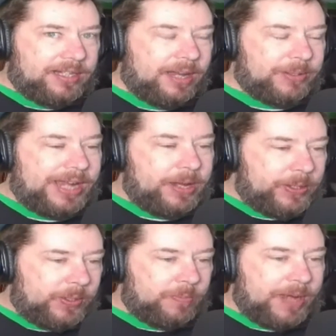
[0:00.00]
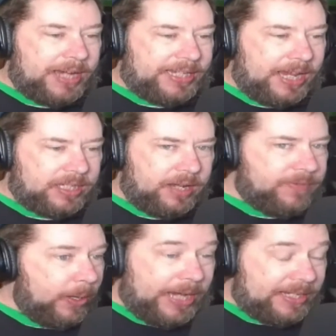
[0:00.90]
I was down here doing podcast stuff.
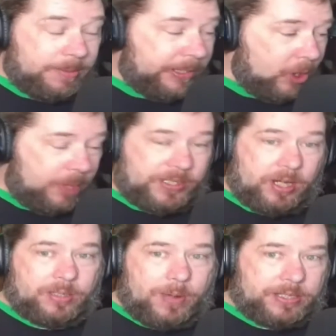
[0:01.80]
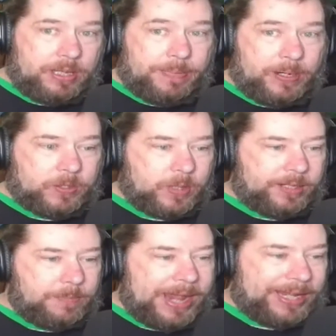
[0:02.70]
I guess I'm going to go upstairs and watch Empire
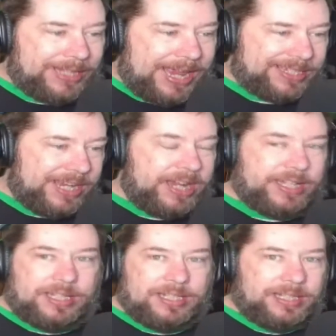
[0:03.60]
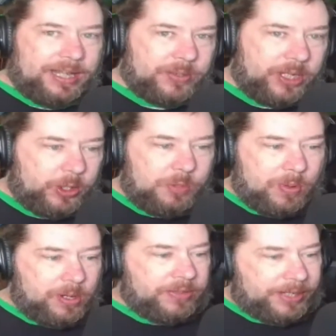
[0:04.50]
Strikes Back. And last night, I was going to do
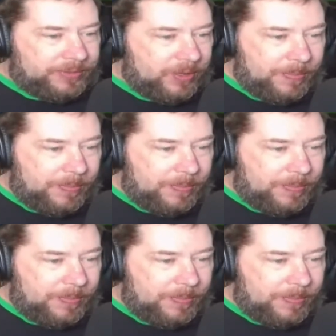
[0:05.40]
more things for the